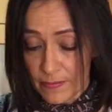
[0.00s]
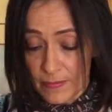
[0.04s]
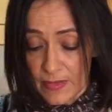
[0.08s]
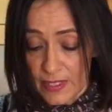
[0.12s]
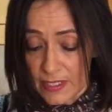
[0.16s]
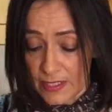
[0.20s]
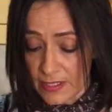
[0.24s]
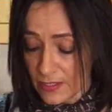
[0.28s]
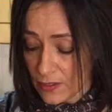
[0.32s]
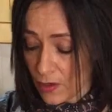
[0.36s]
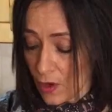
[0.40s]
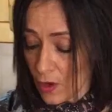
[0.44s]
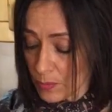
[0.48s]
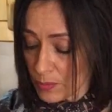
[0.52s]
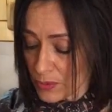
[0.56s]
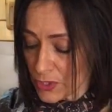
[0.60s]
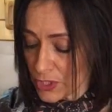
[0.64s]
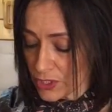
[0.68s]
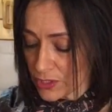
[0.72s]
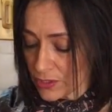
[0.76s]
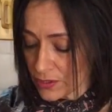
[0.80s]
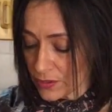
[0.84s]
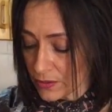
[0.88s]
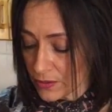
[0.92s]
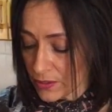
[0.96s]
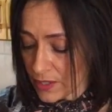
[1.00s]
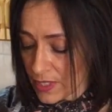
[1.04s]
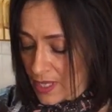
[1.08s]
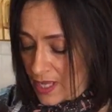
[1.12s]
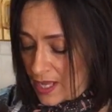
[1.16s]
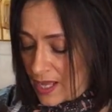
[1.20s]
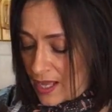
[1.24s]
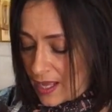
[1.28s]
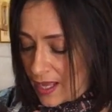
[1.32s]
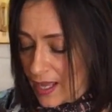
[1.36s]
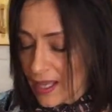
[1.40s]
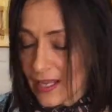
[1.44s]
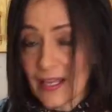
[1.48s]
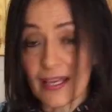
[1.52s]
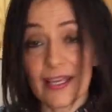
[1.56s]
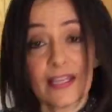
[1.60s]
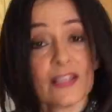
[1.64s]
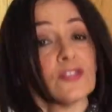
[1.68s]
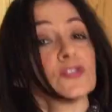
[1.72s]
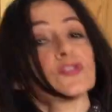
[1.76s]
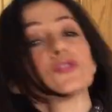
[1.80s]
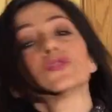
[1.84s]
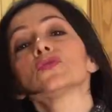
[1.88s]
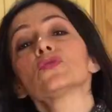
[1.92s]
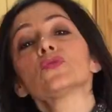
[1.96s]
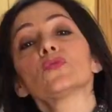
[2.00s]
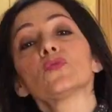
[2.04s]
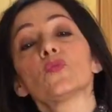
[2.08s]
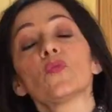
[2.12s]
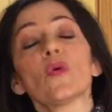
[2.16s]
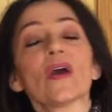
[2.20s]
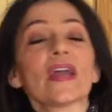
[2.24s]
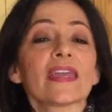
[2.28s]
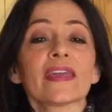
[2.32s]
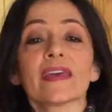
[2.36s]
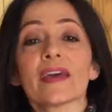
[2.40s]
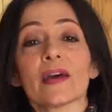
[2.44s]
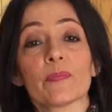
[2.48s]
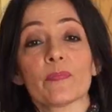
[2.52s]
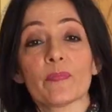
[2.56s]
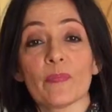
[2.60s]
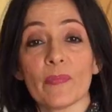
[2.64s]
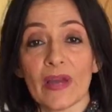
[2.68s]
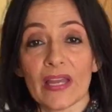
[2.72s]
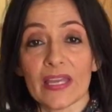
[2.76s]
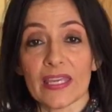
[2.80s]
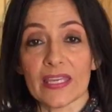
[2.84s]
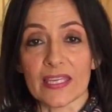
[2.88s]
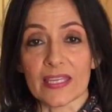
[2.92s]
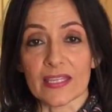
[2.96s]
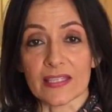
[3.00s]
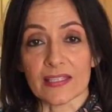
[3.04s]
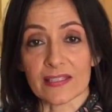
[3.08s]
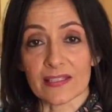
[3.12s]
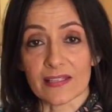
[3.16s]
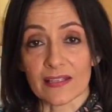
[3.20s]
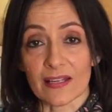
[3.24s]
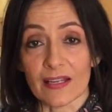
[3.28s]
it's optional, I like to wake up my yeast,